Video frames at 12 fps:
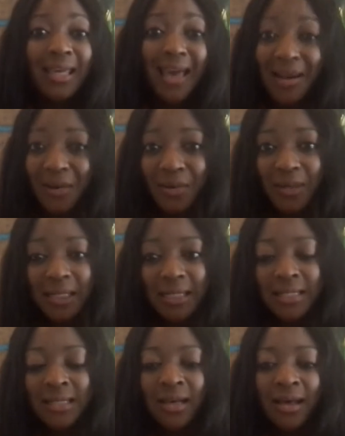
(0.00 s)

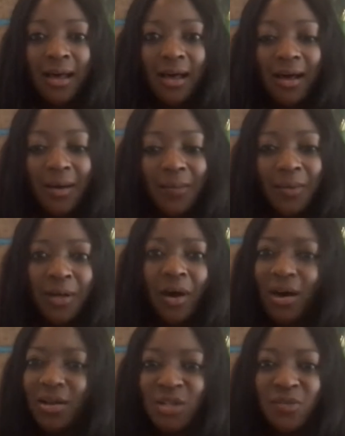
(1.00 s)
galleries, and
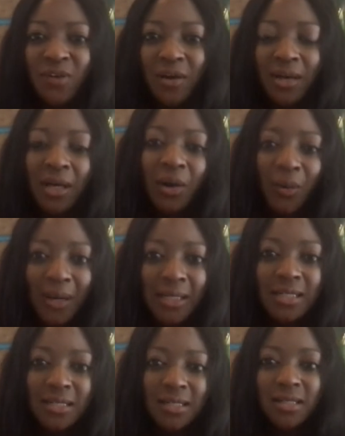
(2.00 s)
art is very
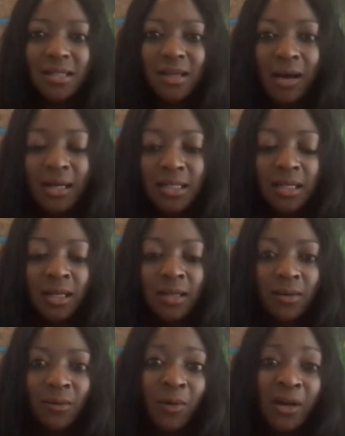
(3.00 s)
ingrained in society
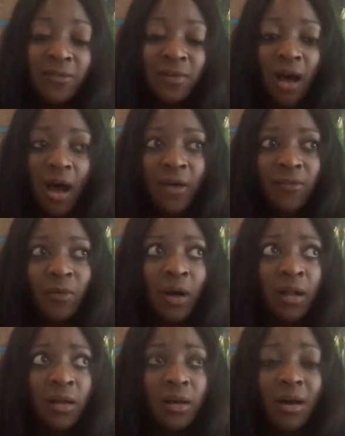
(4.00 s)
and way of life,
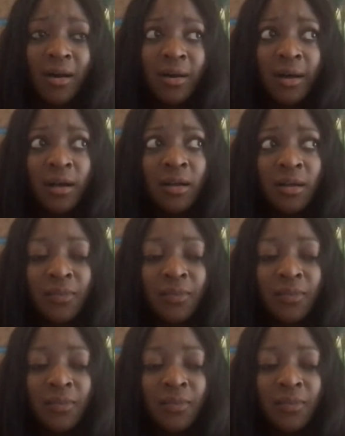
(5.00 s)
while Ghana,